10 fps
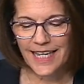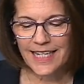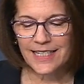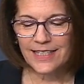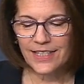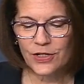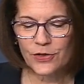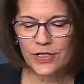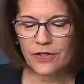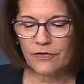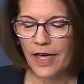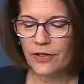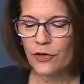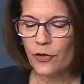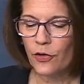And seniors in
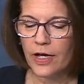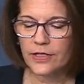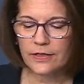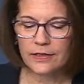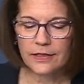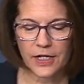Nevada and across